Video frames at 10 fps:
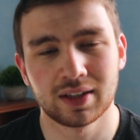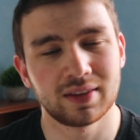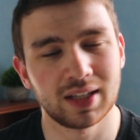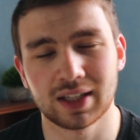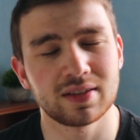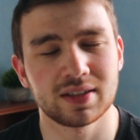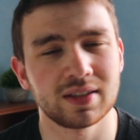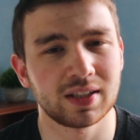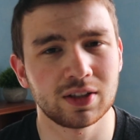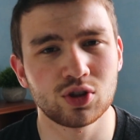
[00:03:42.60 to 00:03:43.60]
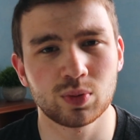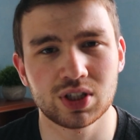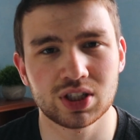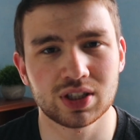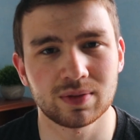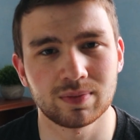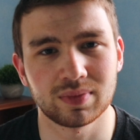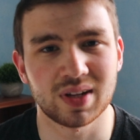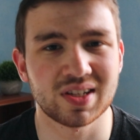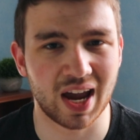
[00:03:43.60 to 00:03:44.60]
that the Nintendo Switch
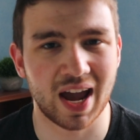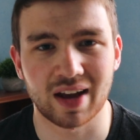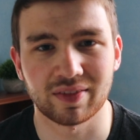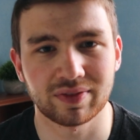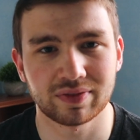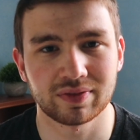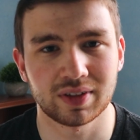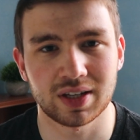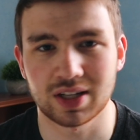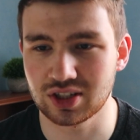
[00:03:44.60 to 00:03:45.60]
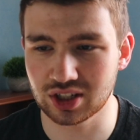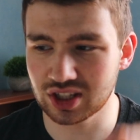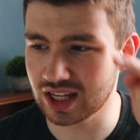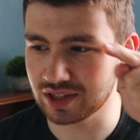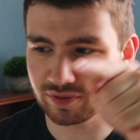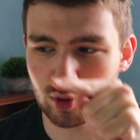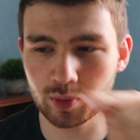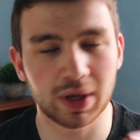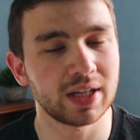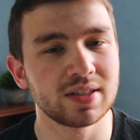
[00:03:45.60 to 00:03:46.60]
doesn't have. It just has the 4
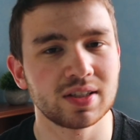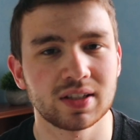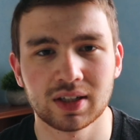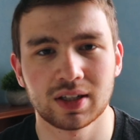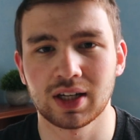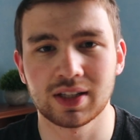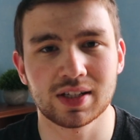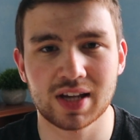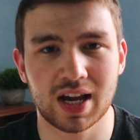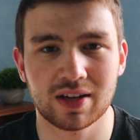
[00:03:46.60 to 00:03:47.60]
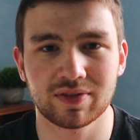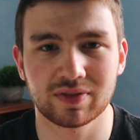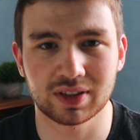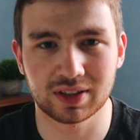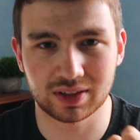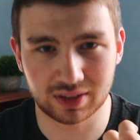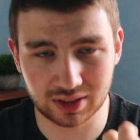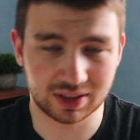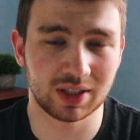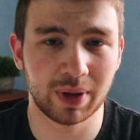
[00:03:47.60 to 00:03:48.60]
buttons. It doesn't have
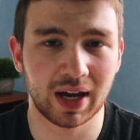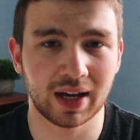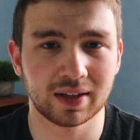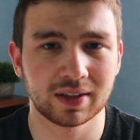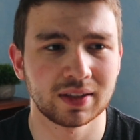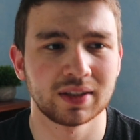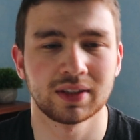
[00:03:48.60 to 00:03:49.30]
the D-pad.